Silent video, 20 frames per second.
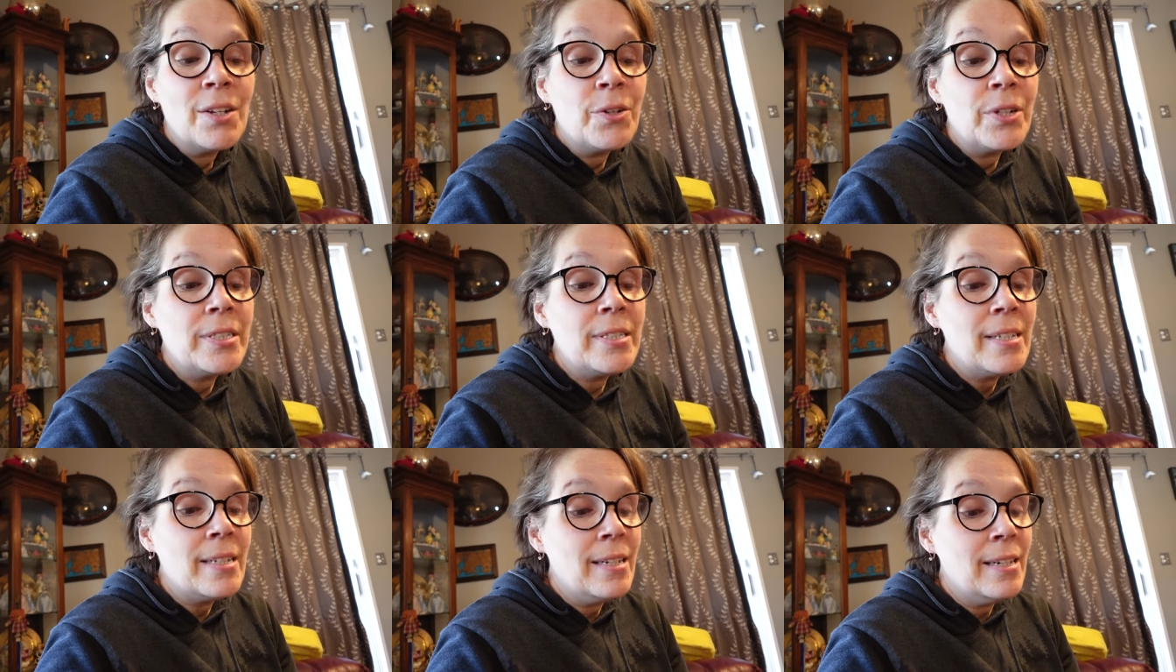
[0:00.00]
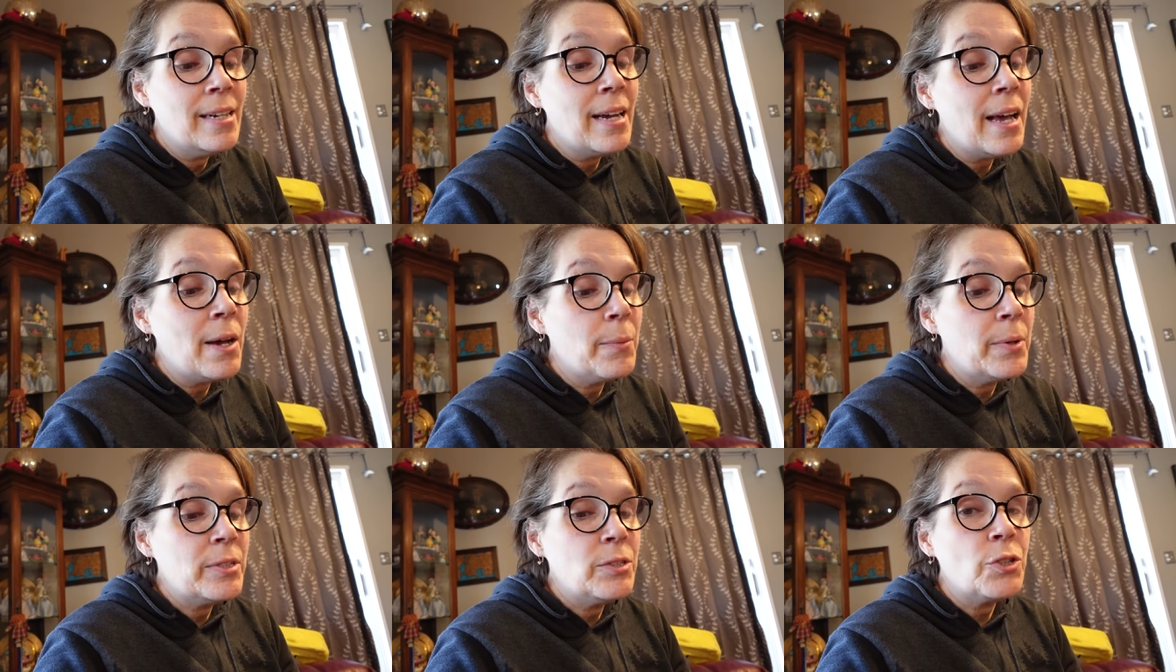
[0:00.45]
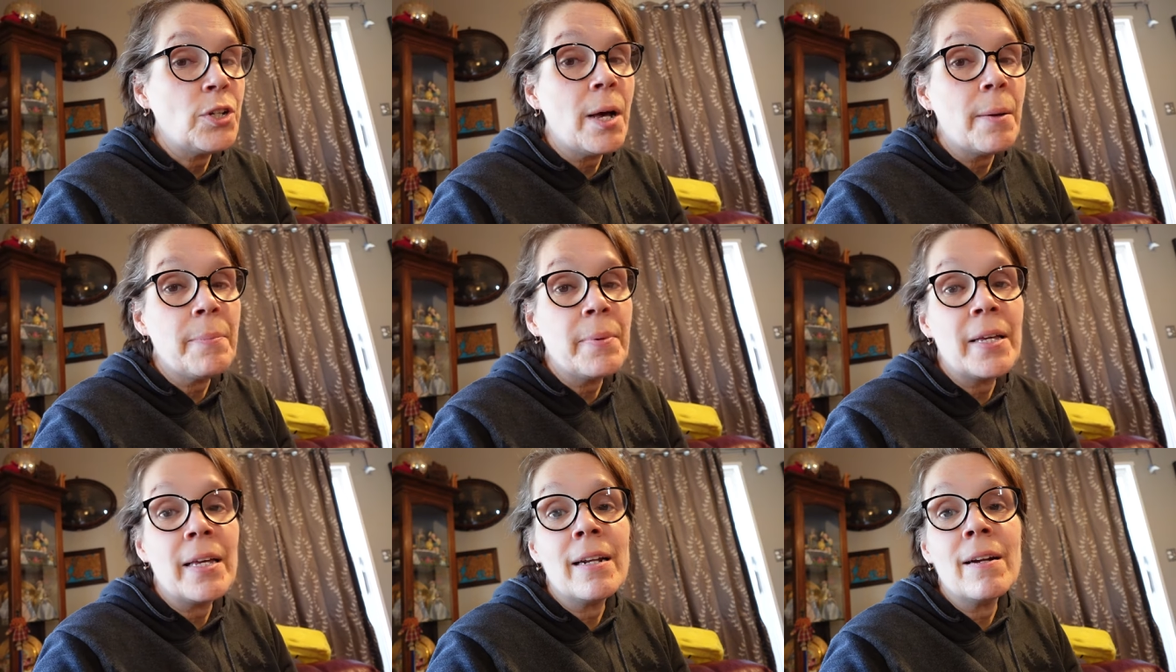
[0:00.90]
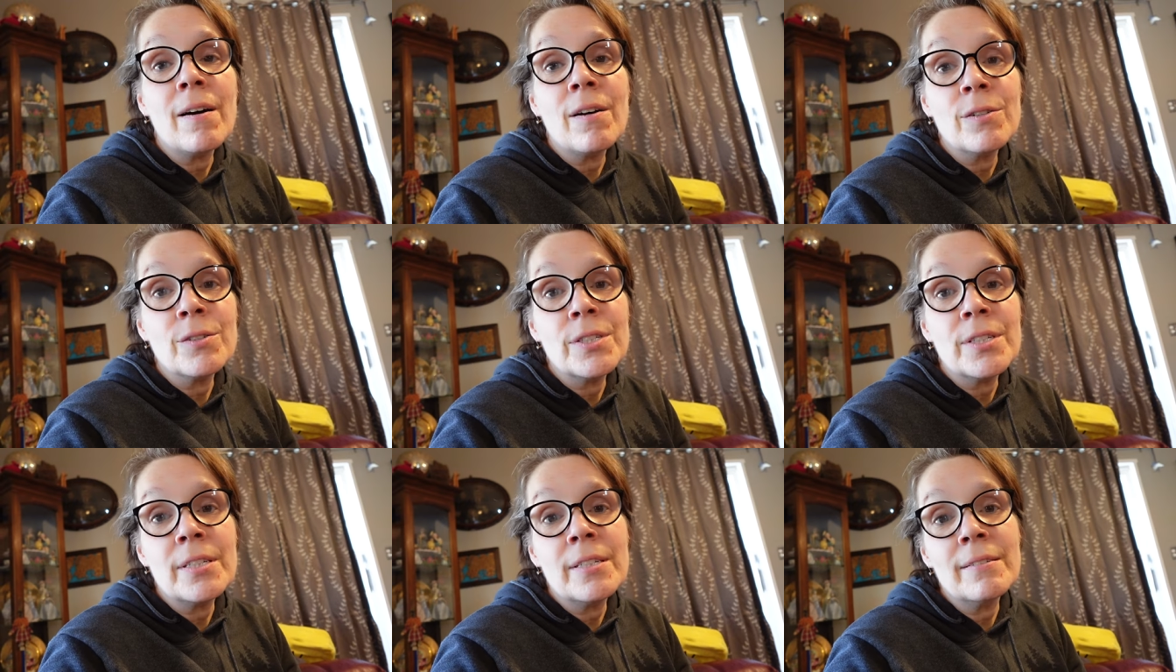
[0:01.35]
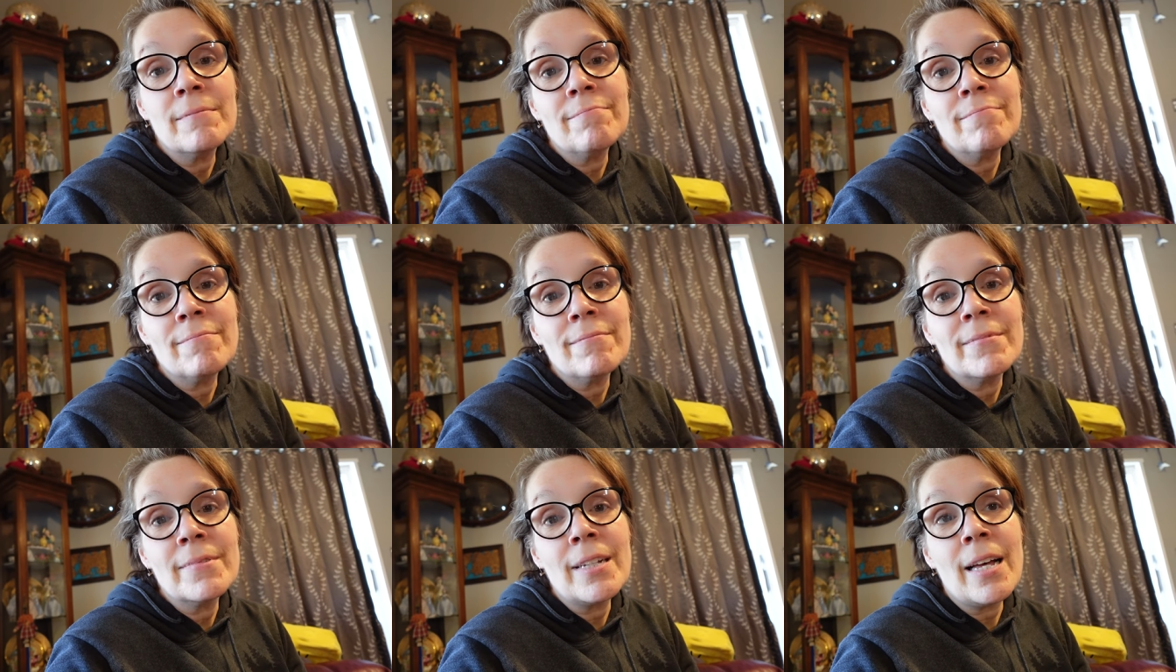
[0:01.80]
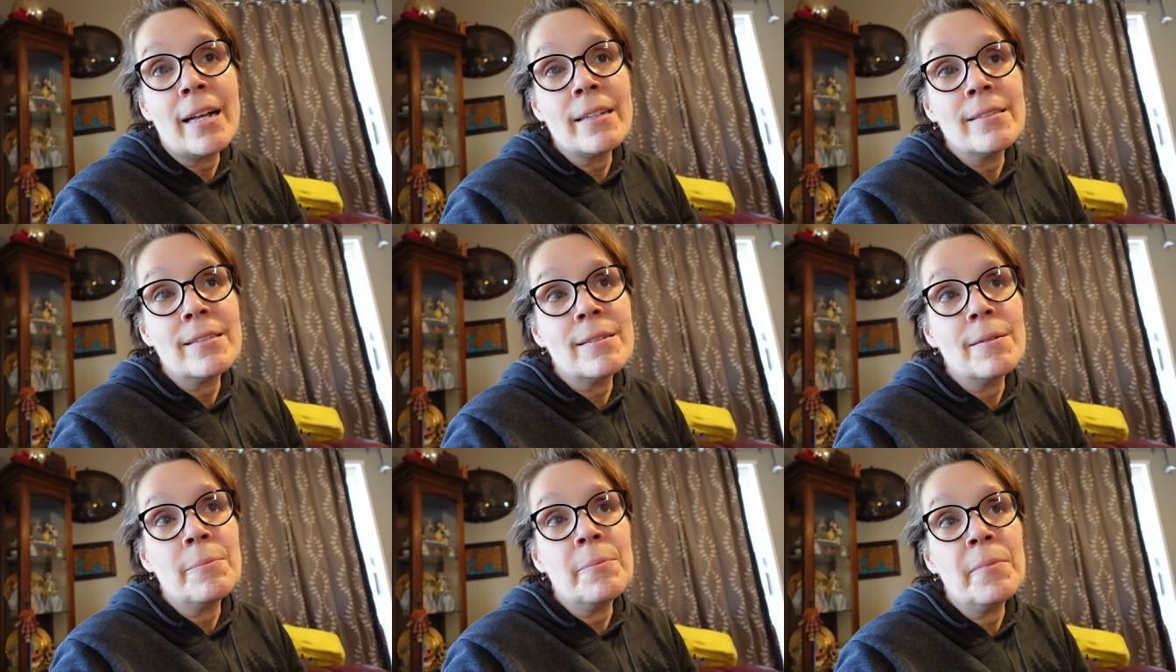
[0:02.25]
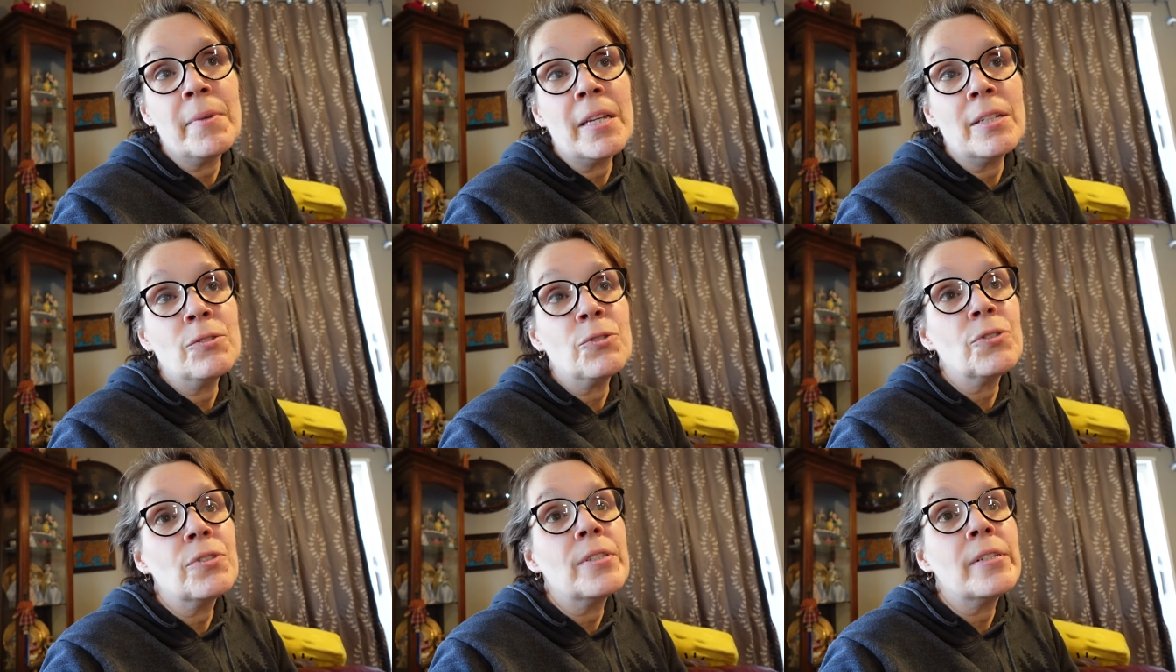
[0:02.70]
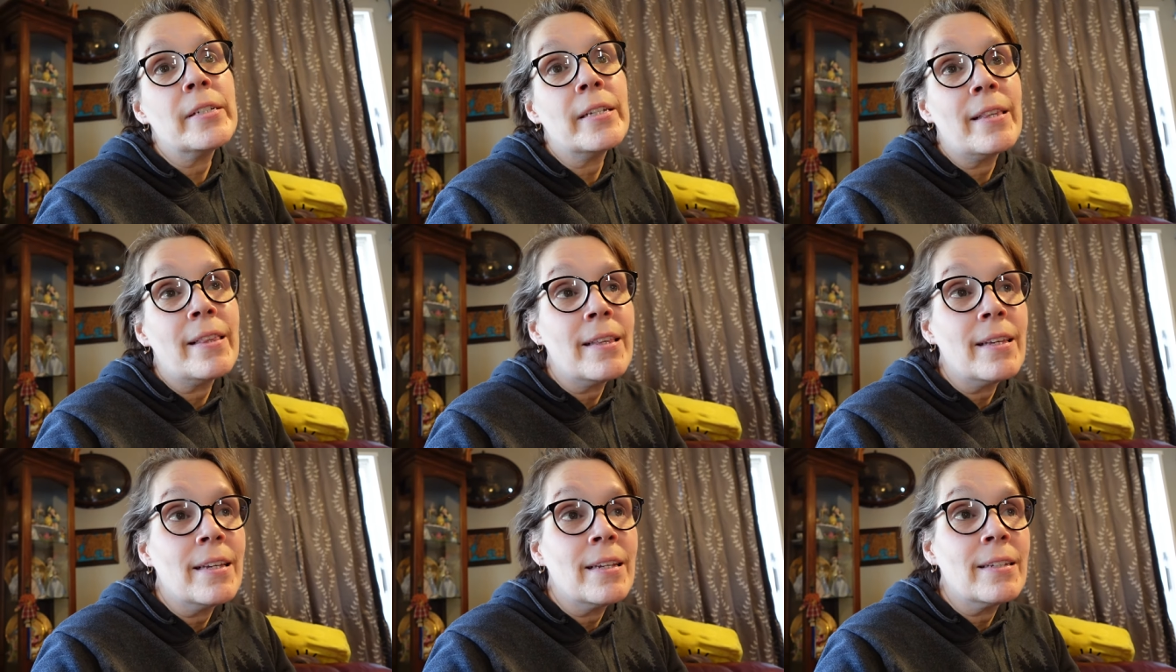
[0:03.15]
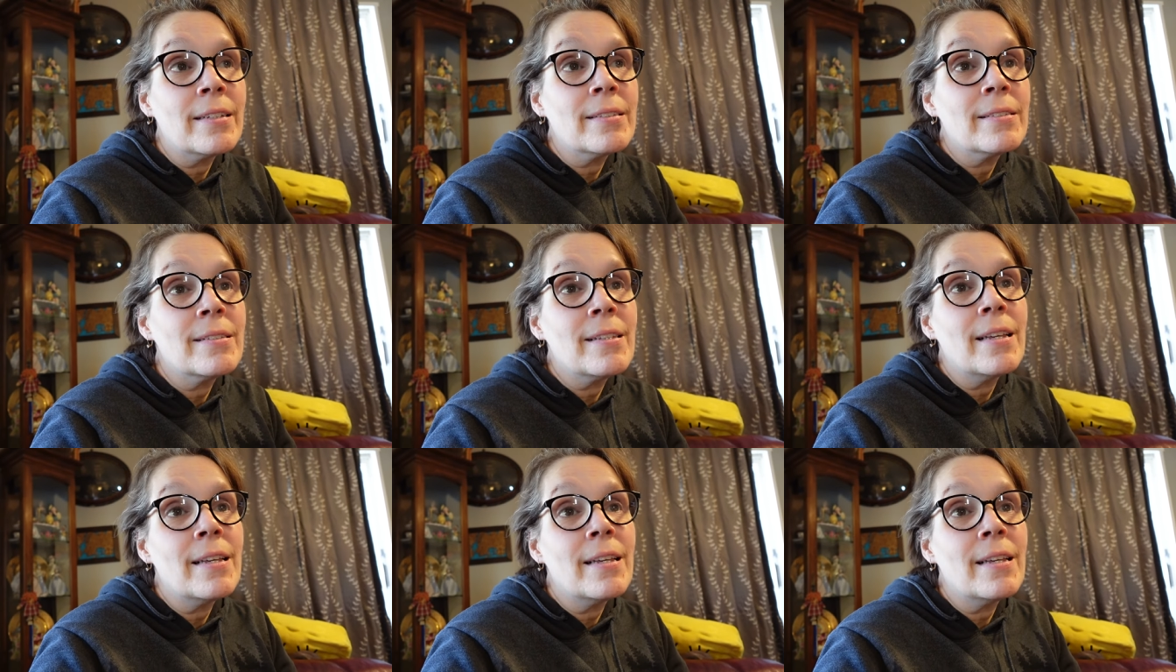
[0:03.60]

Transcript: Kristen and I went shopping at Aldi, got some interesting things.